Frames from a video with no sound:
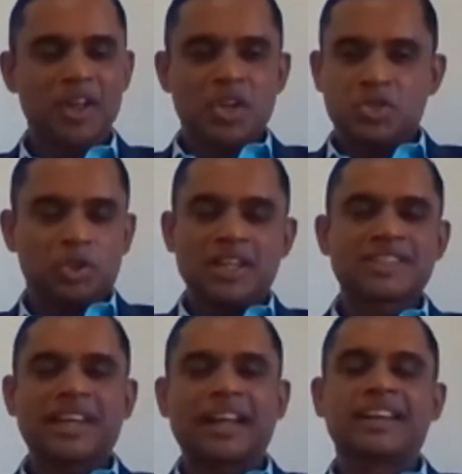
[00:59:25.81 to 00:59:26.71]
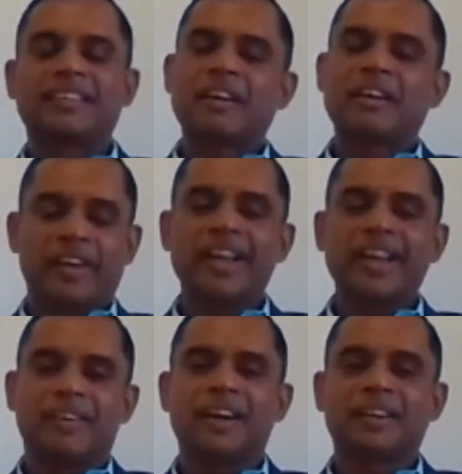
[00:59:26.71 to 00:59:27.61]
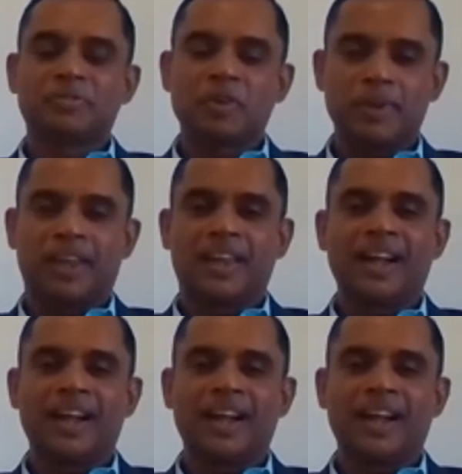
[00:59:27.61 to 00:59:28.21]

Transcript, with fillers: So these techniques have really worked for me.